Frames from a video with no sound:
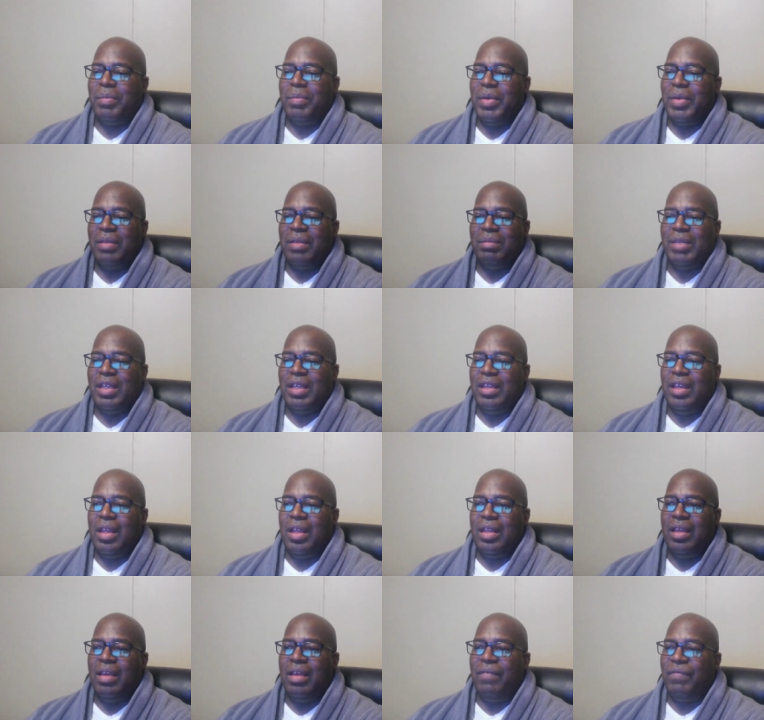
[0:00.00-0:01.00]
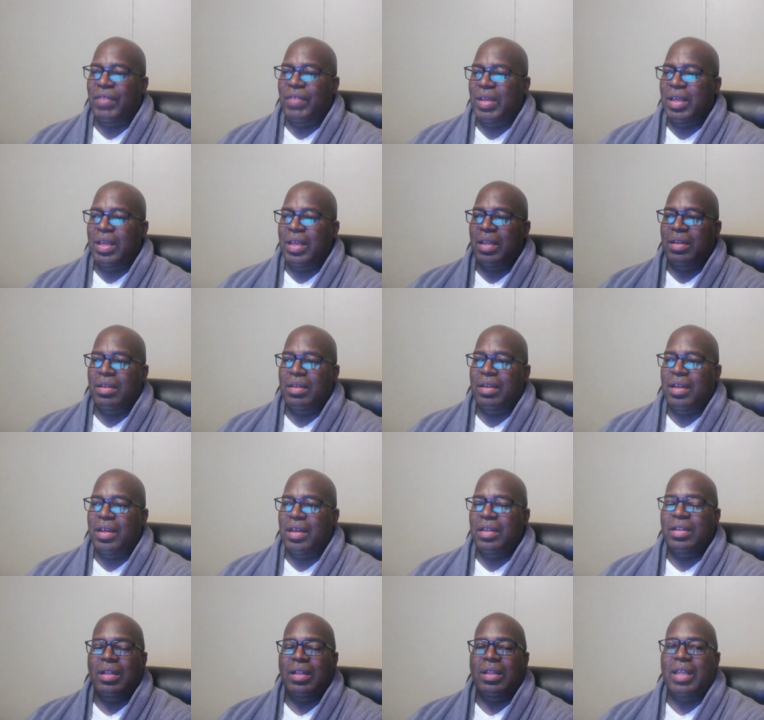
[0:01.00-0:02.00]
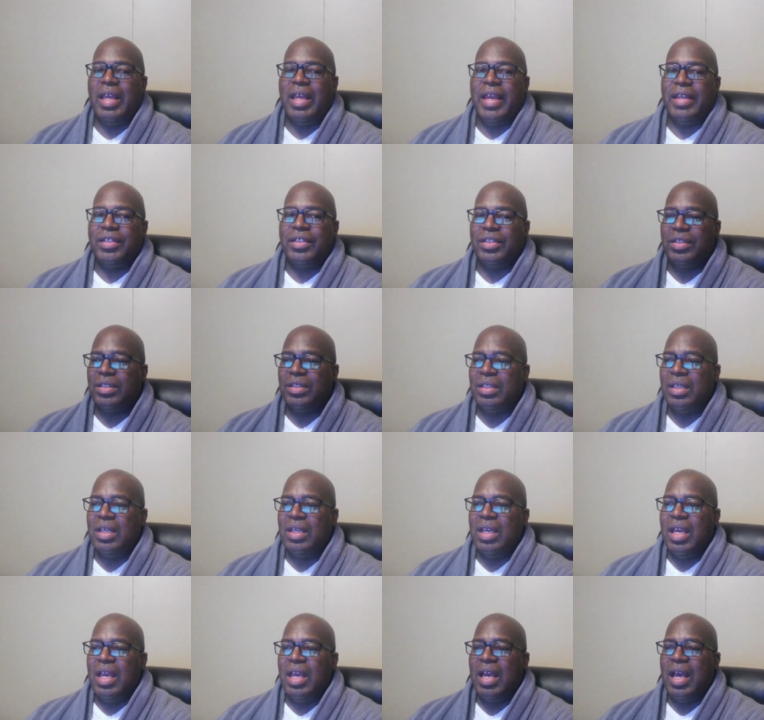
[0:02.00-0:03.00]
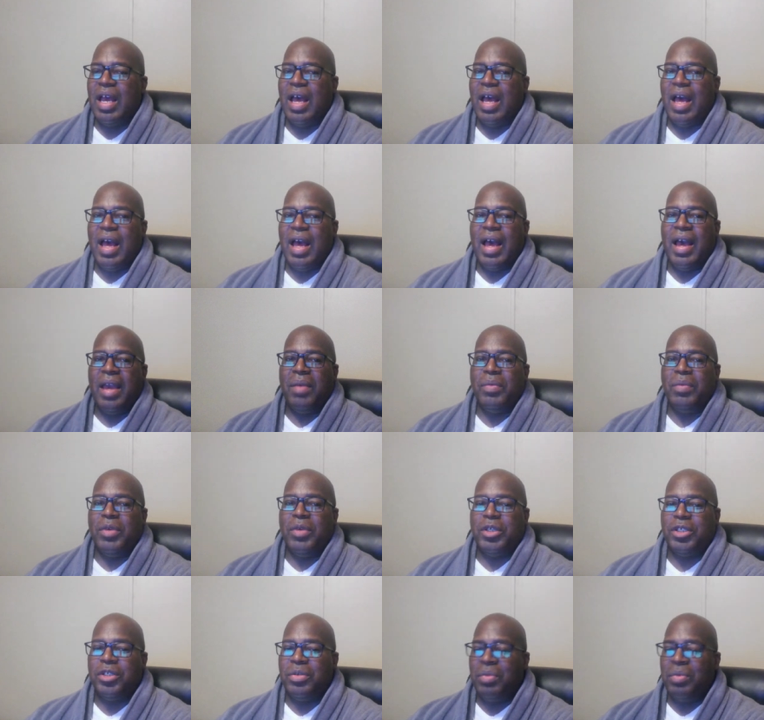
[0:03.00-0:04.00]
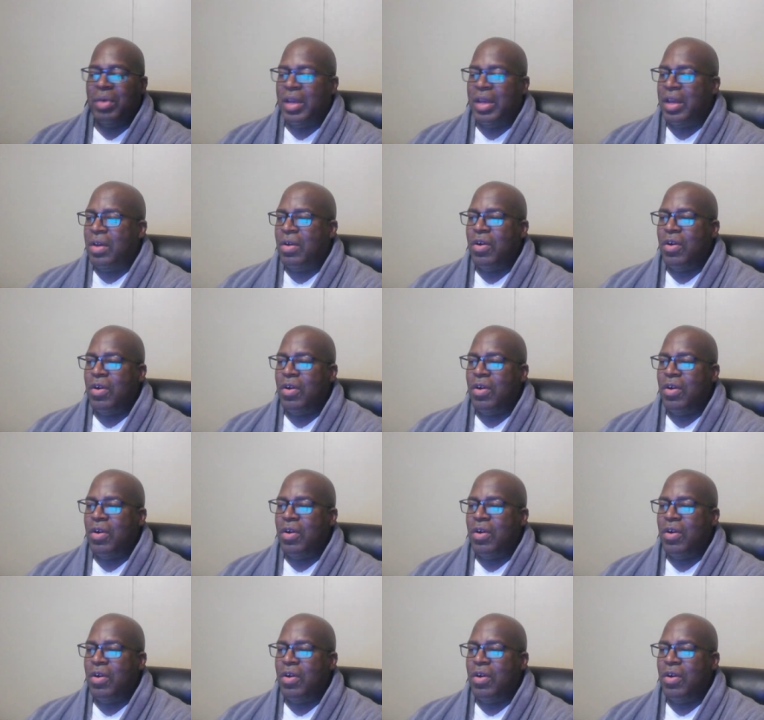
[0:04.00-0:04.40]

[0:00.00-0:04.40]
But in any event, nonetheless, I wish you well.